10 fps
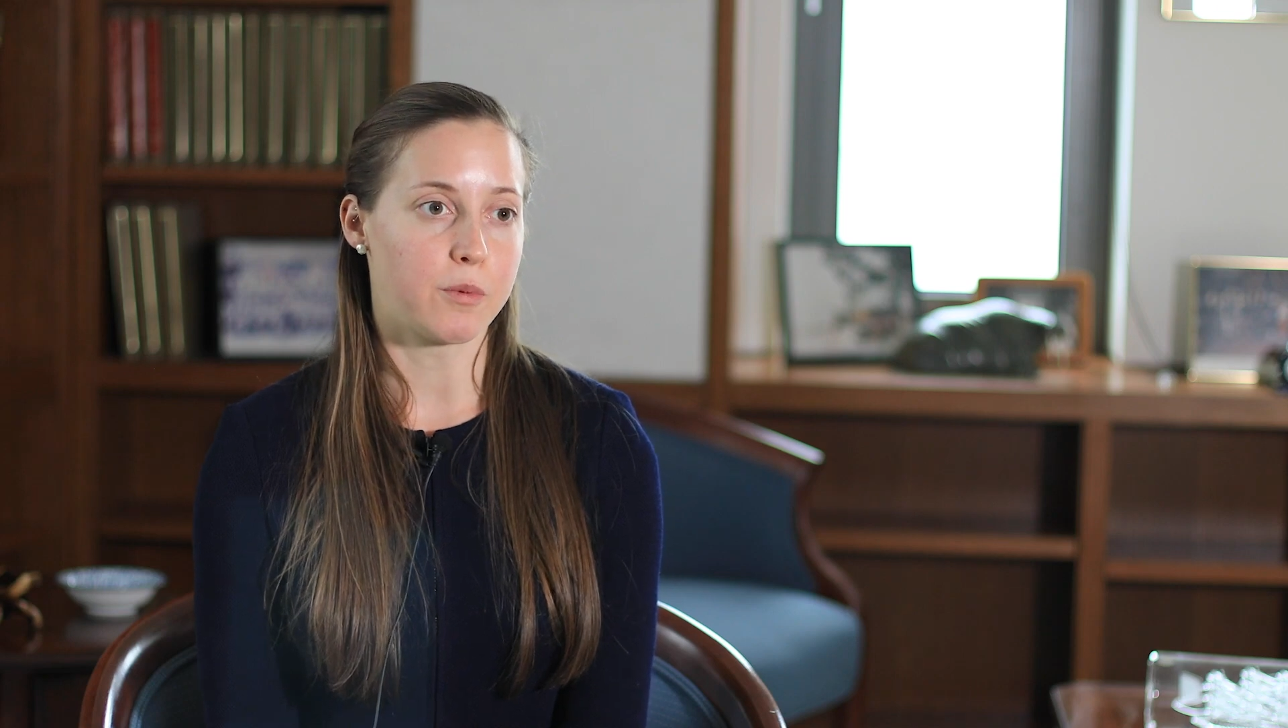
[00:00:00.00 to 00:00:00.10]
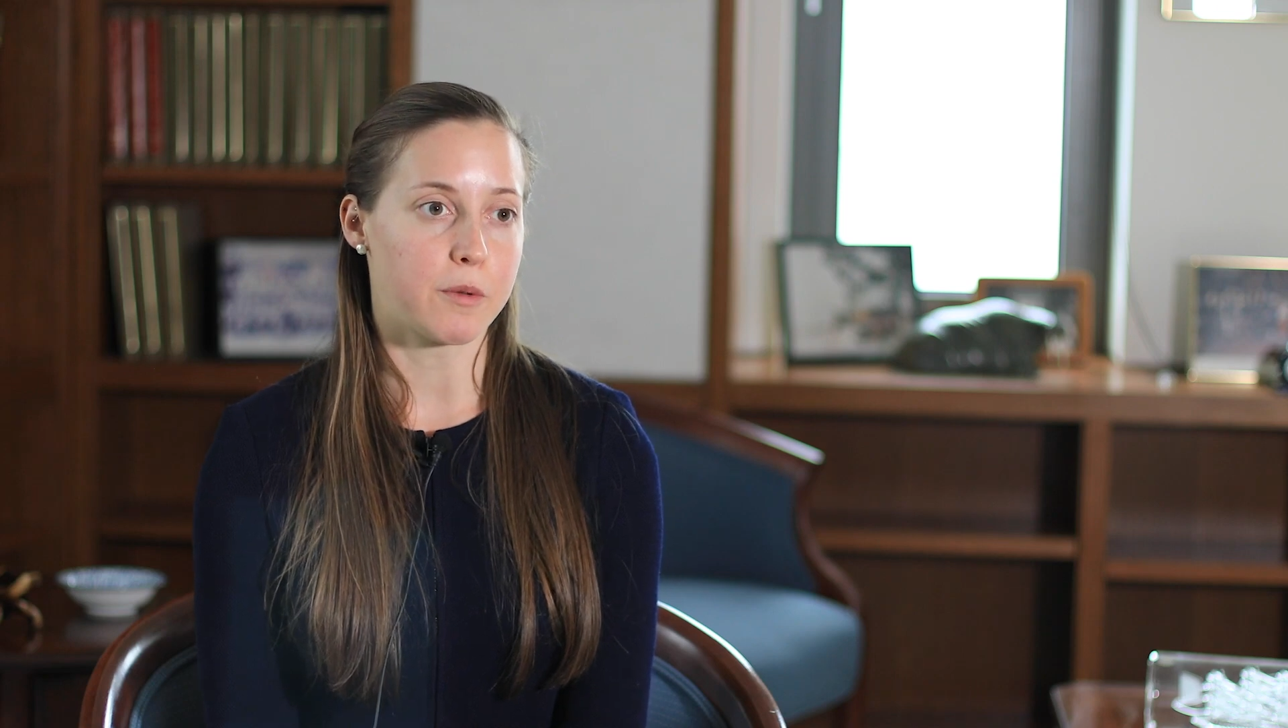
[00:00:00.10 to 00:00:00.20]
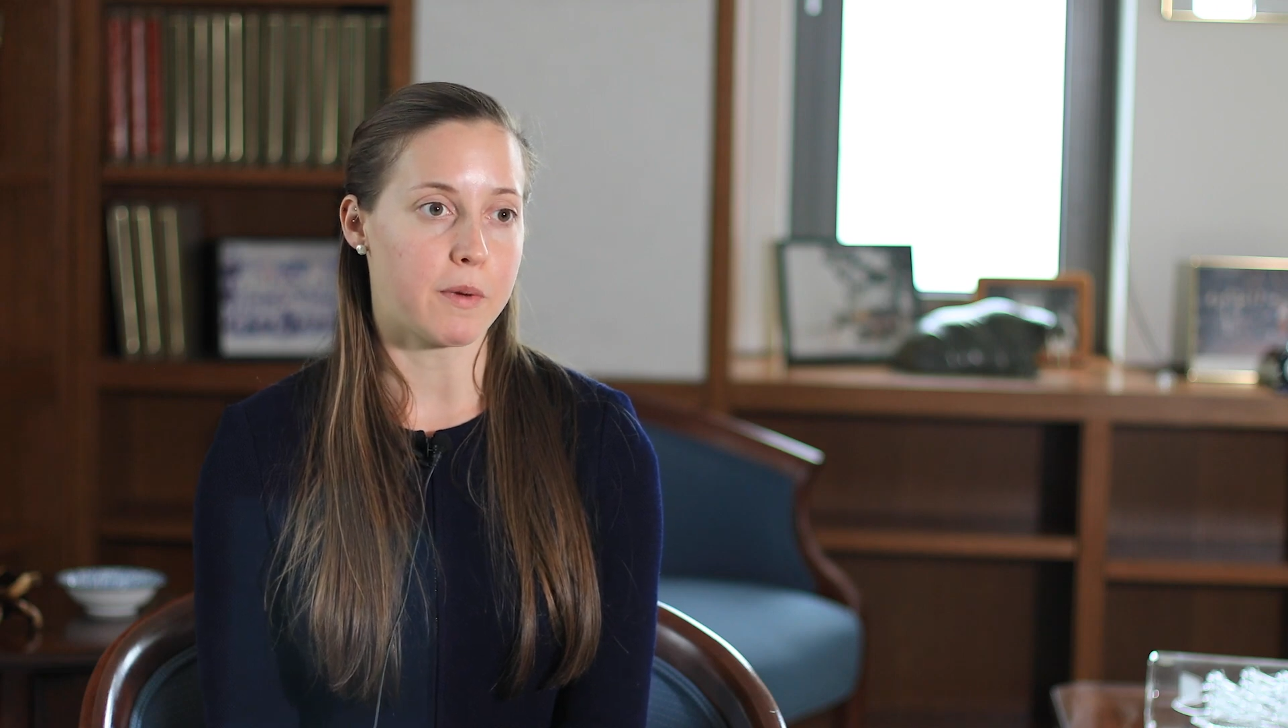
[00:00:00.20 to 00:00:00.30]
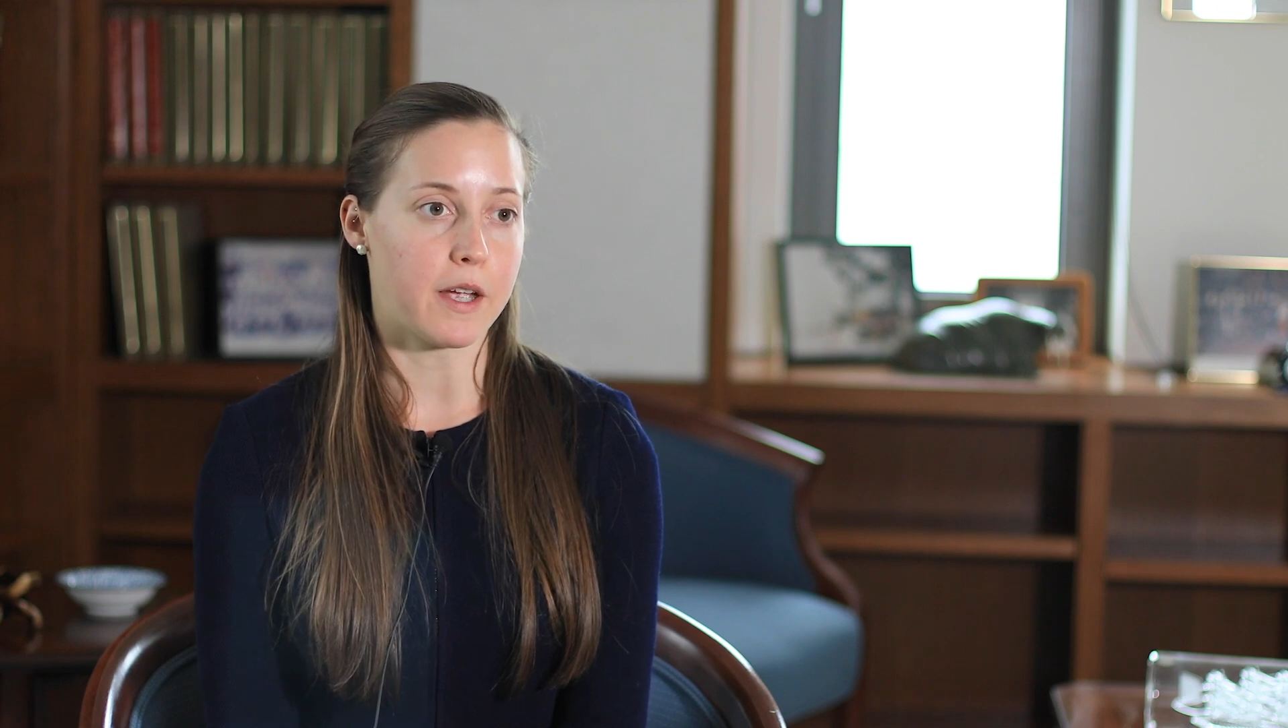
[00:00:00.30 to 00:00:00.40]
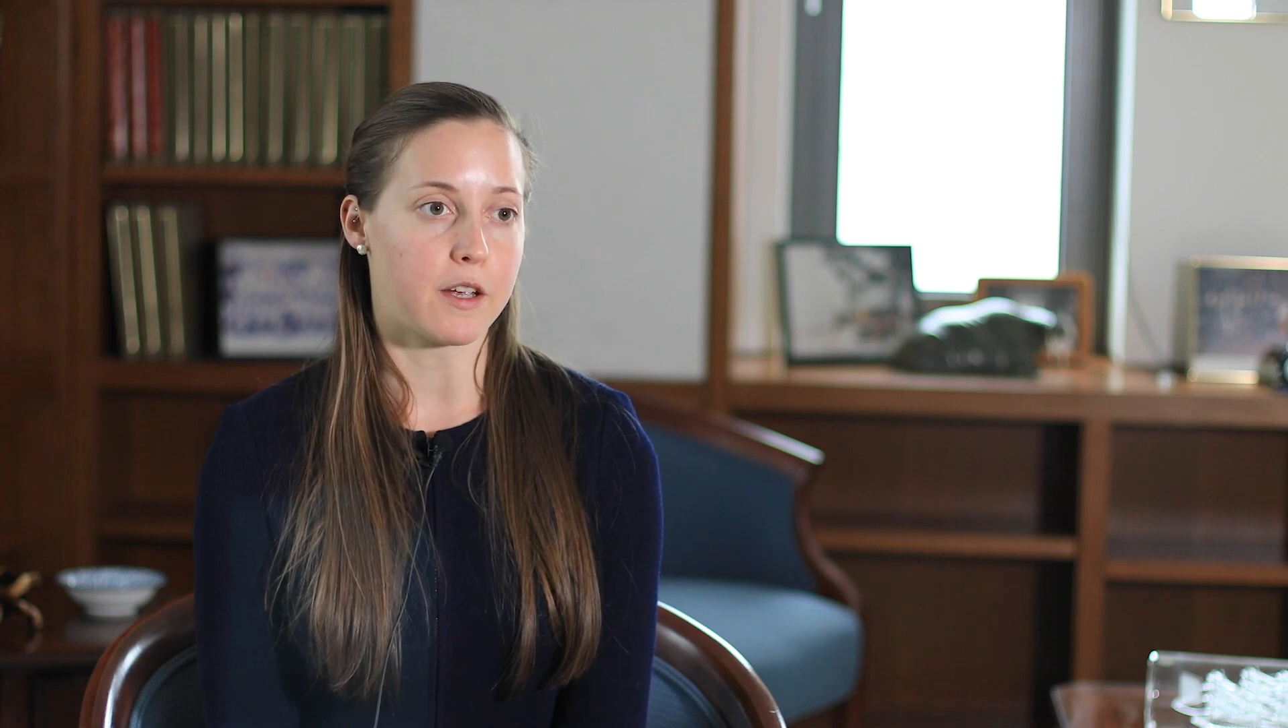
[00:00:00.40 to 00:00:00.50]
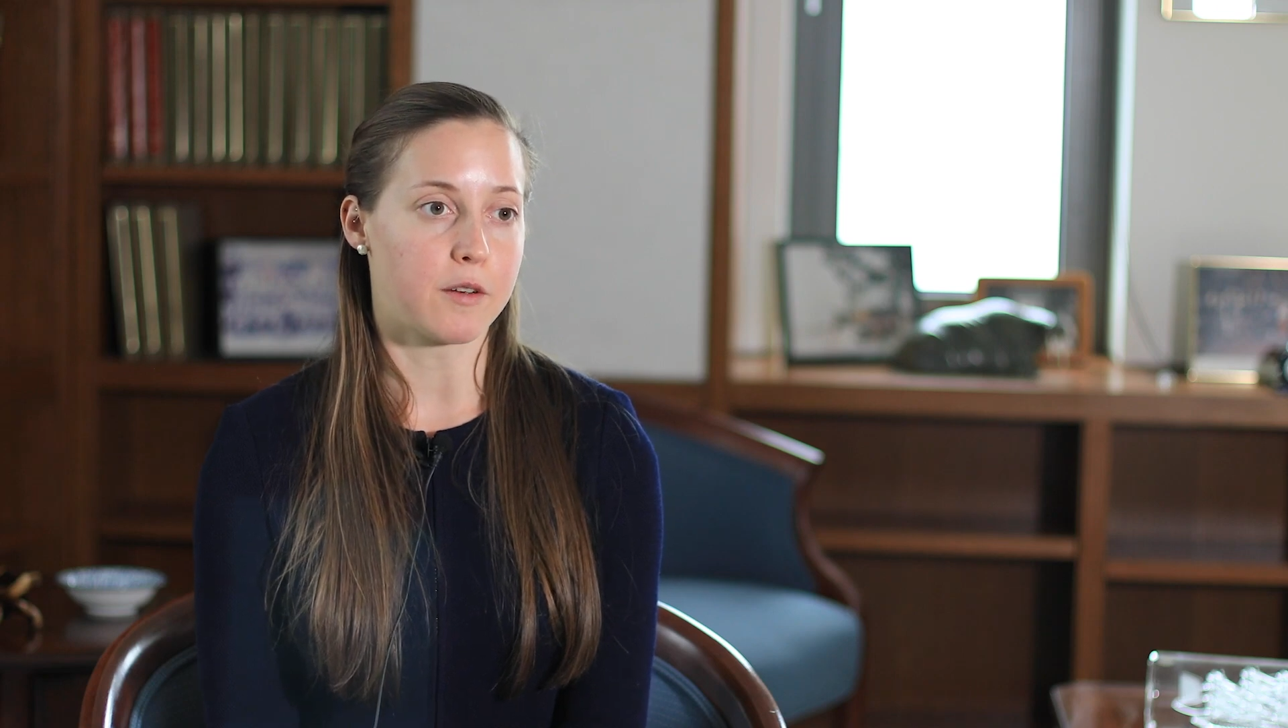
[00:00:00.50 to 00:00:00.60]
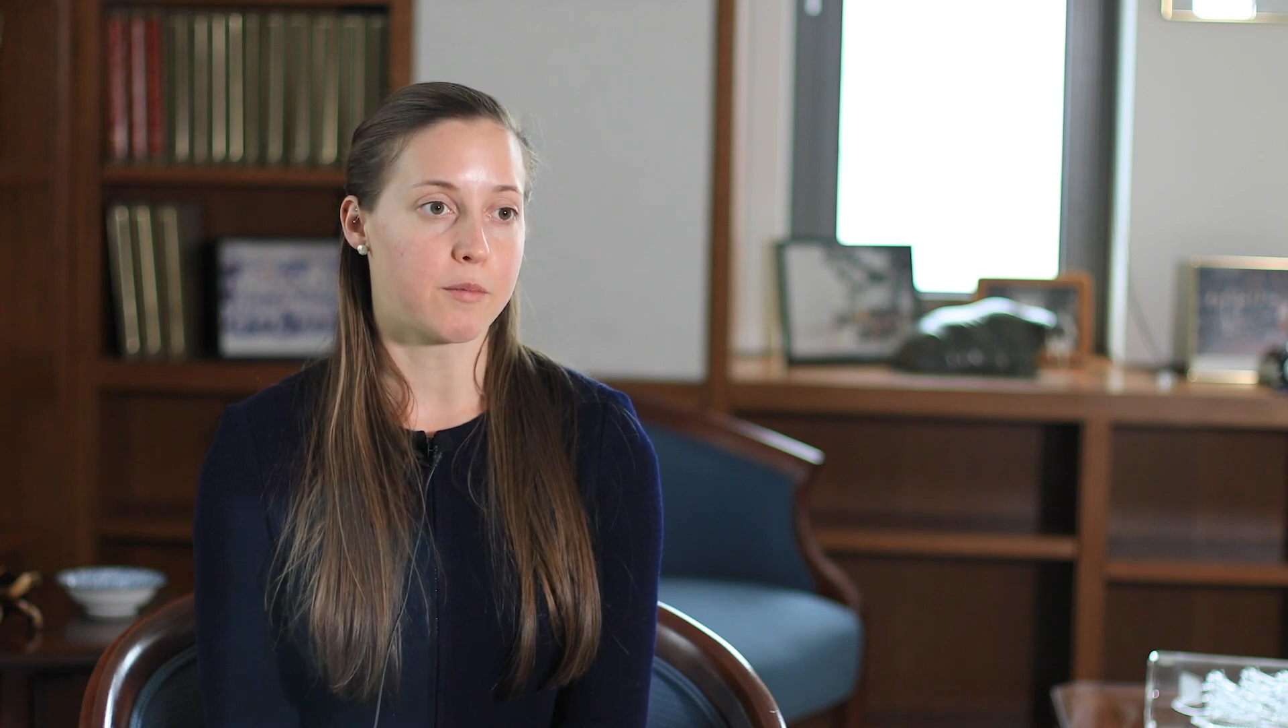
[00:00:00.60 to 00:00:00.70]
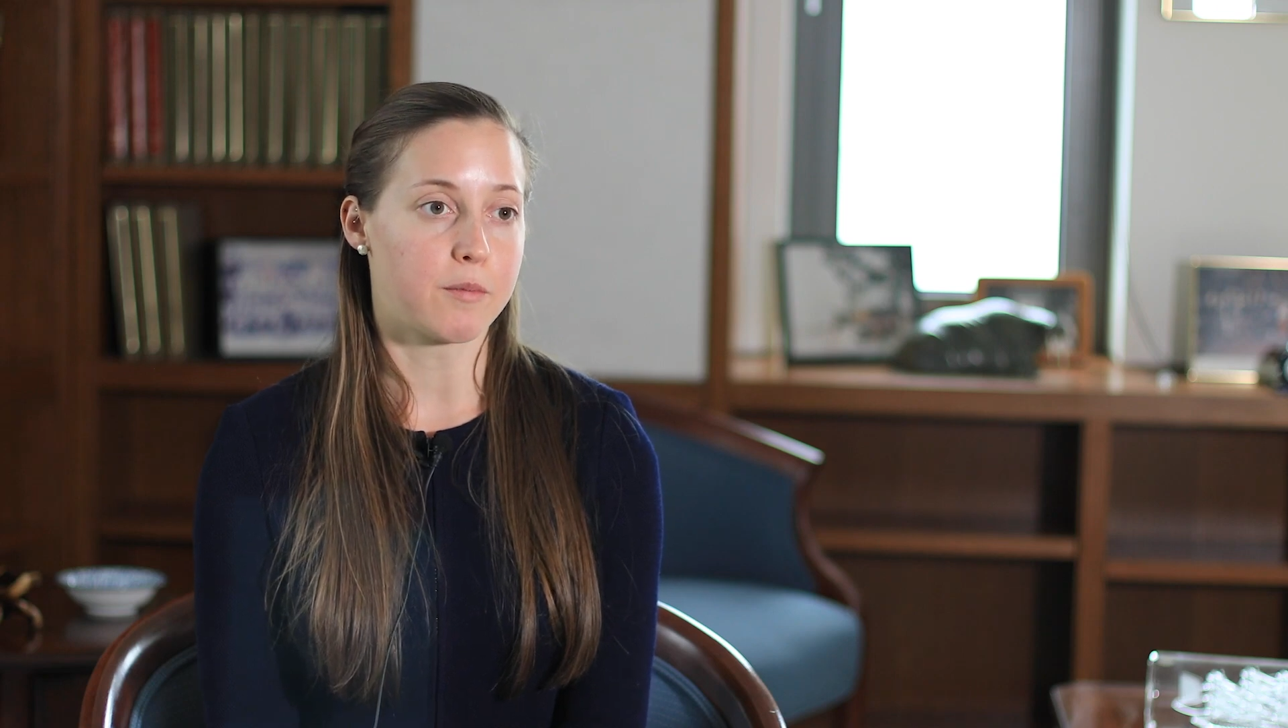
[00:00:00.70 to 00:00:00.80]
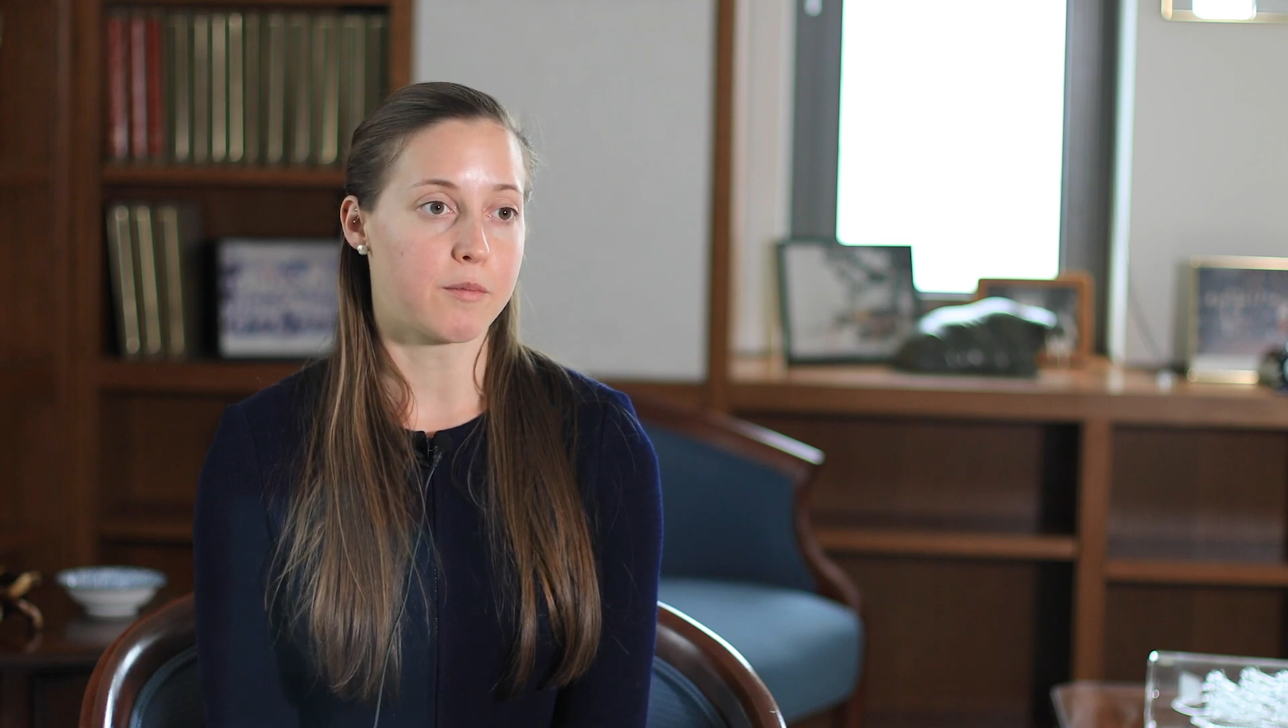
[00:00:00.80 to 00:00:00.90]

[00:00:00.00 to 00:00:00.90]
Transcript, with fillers: with my